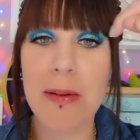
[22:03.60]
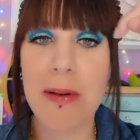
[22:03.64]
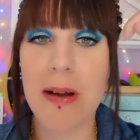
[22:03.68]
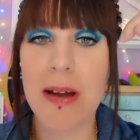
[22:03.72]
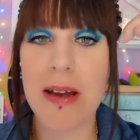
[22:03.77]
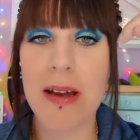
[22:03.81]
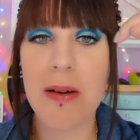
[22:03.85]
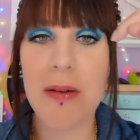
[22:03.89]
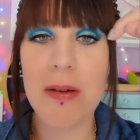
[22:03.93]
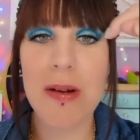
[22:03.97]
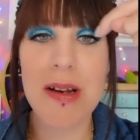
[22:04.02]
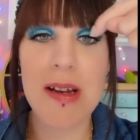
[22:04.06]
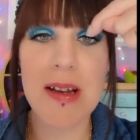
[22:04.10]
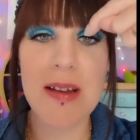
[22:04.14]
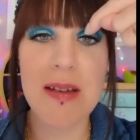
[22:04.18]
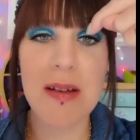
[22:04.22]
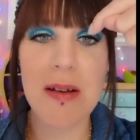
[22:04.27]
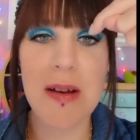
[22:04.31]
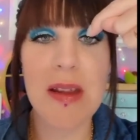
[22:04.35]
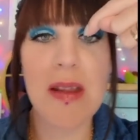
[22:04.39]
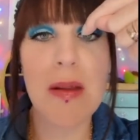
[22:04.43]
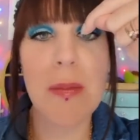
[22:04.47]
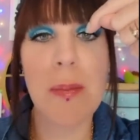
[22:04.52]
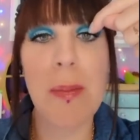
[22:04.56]
Like on this
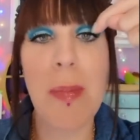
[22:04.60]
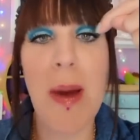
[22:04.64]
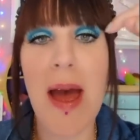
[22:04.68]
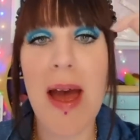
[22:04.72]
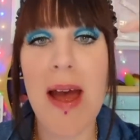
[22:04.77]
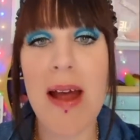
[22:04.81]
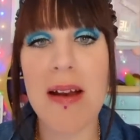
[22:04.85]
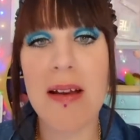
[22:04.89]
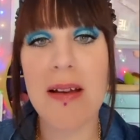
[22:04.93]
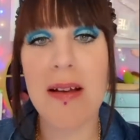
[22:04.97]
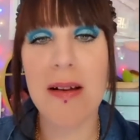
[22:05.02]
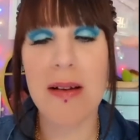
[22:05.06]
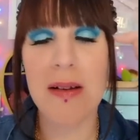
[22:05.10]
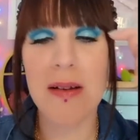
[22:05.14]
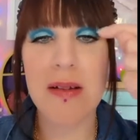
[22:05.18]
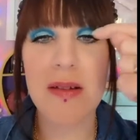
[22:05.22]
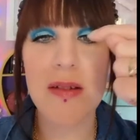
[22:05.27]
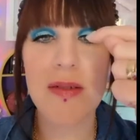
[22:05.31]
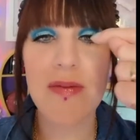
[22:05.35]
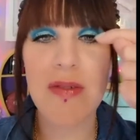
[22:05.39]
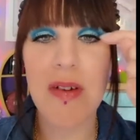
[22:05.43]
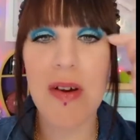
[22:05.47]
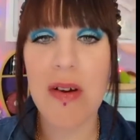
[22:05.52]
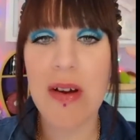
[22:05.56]
eye, the band
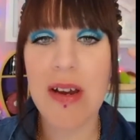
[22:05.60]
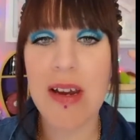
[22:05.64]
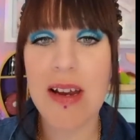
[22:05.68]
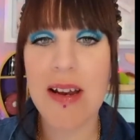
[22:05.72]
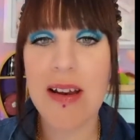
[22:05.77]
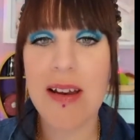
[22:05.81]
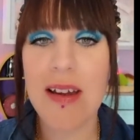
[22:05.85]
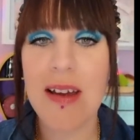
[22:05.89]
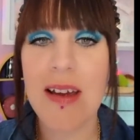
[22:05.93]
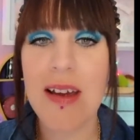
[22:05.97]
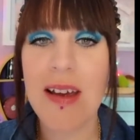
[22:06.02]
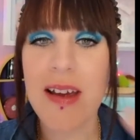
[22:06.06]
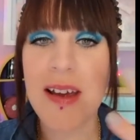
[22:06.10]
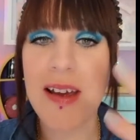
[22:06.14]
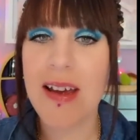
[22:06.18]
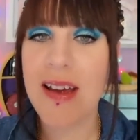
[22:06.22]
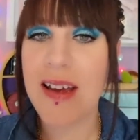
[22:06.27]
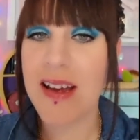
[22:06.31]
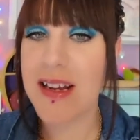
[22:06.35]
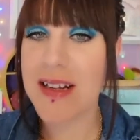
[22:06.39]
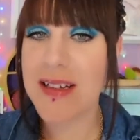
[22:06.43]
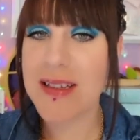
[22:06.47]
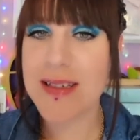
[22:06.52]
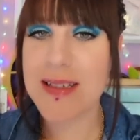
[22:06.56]
looks fine,
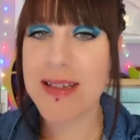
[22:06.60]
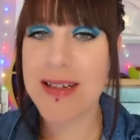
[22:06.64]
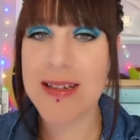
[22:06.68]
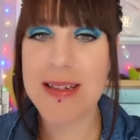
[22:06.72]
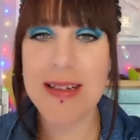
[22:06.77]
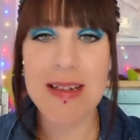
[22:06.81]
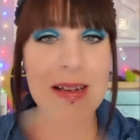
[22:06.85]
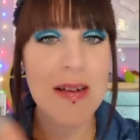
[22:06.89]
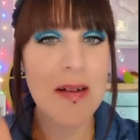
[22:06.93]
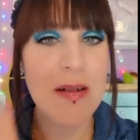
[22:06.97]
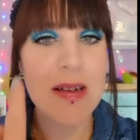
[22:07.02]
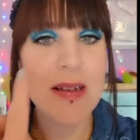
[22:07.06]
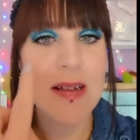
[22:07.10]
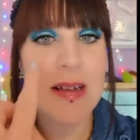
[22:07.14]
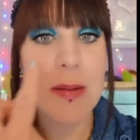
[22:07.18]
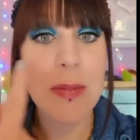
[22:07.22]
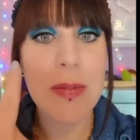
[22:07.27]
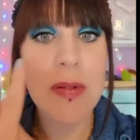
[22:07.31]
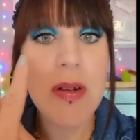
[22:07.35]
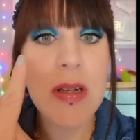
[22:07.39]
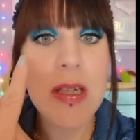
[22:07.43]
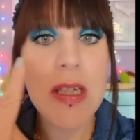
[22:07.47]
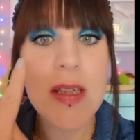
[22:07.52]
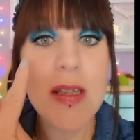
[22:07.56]
it's sitting nicely,
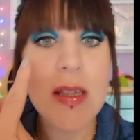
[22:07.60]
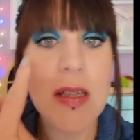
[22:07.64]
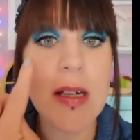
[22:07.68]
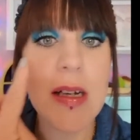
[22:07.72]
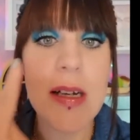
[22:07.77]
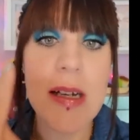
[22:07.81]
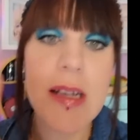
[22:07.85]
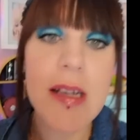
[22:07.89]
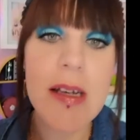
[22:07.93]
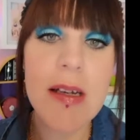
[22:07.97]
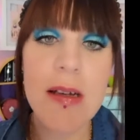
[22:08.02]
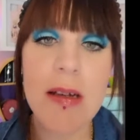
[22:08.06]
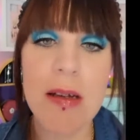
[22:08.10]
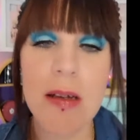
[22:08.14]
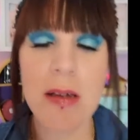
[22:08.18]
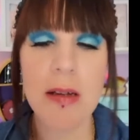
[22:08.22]
but on this eye,